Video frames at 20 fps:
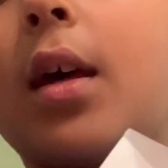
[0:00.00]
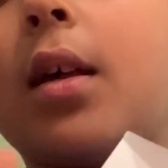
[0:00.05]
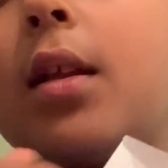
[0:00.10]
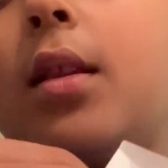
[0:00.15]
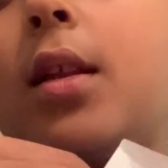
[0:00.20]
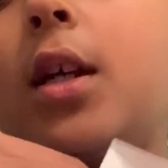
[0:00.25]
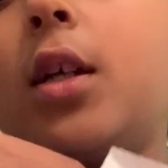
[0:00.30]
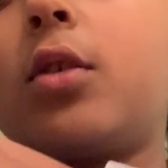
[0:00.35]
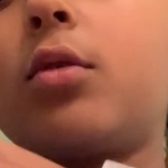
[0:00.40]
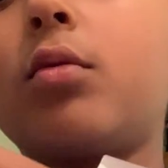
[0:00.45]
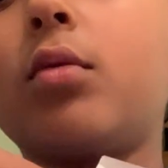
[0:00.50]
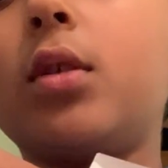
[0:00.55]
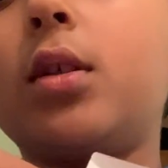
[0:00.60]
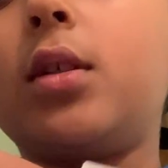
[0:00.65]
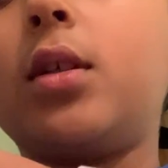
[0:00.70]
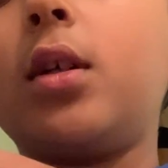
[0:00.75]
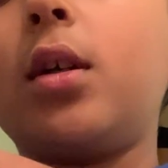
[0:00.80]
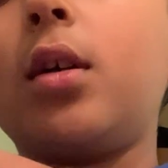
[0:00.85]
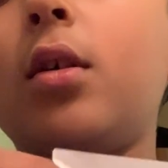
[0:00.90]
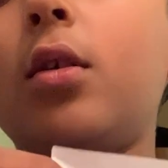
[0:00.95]
This
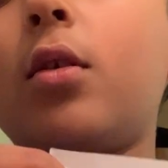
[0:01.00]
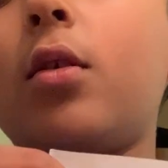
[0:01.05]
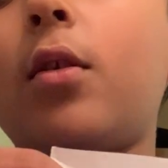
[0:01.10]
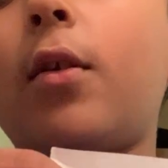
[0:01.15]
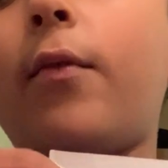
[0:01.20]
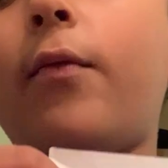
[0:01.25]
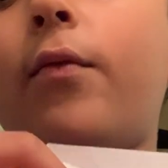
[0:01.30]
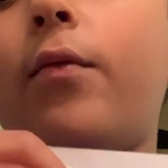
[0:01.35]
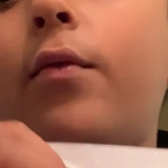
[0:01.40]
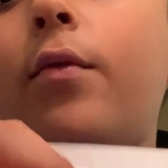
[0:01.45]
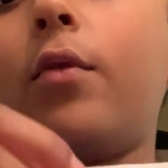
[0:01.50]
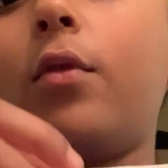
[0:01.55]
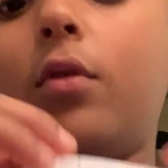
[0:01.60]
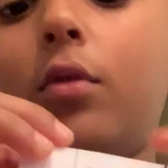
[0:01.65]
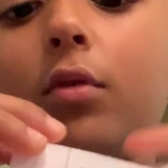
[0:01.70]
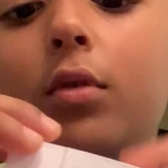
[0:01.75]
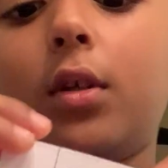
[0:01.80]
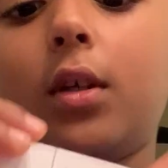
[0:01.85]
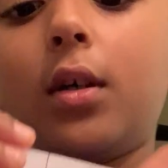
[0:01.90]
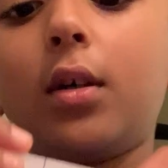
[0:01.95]
crease here, you're going to
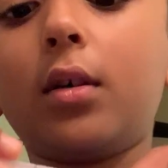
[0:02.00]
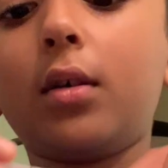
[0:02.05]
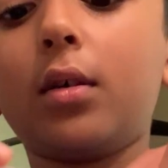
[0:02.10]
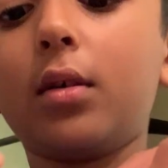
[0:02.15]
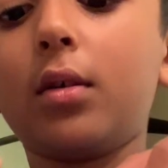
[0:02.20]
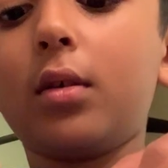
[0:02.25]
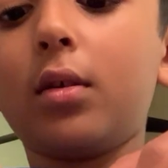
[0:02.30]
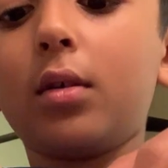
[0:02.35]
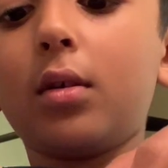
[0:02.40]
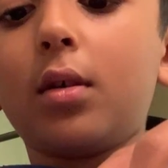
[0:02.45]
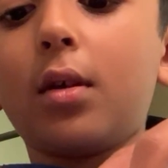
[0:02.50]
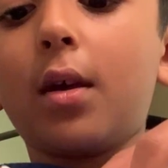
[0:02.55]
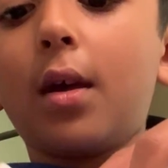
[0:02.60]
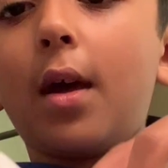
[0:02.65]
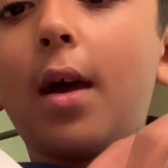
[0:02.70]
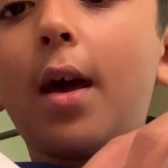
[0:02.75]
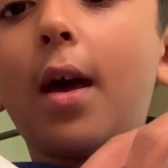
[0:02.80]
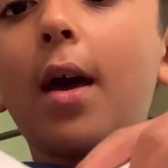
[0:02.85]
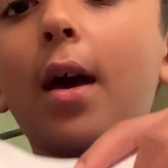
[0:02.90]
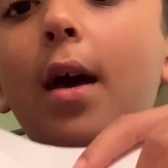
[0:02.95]
fold
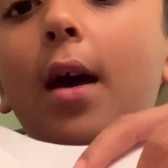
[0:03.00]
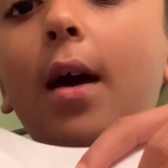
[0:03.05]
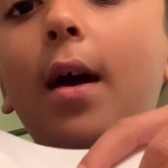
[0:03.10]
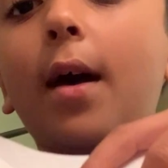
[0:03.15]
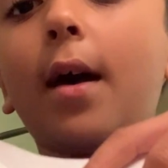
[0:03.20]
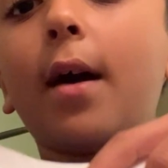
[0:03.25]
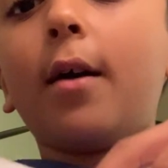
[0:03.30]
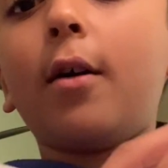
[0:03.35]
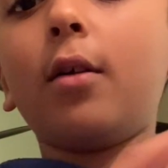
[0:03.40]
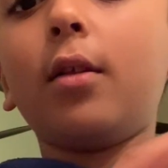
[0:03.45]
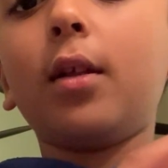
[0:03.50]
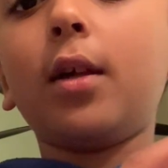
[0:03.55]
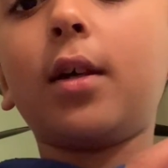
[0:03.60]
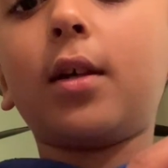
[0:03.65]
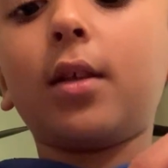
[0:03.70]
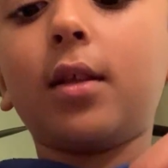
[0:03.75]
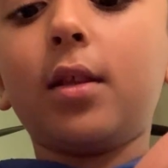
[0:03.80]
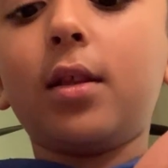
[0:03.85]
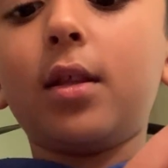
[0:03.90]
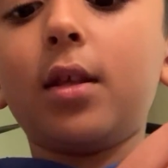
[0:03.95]
out like
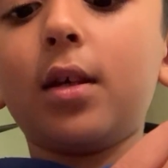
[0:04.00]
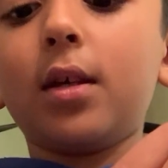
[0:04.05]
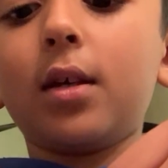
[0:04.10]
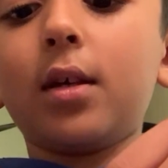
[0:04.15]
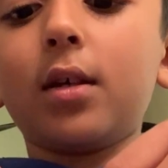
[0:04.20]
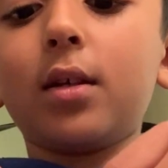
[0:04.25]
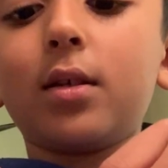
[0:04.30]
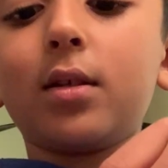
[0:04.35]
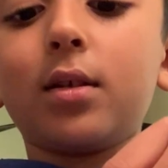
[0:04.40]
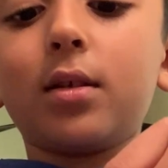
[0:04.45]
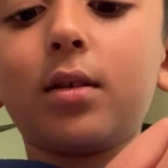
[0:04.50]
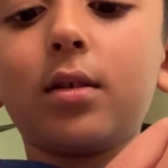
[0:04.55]
this.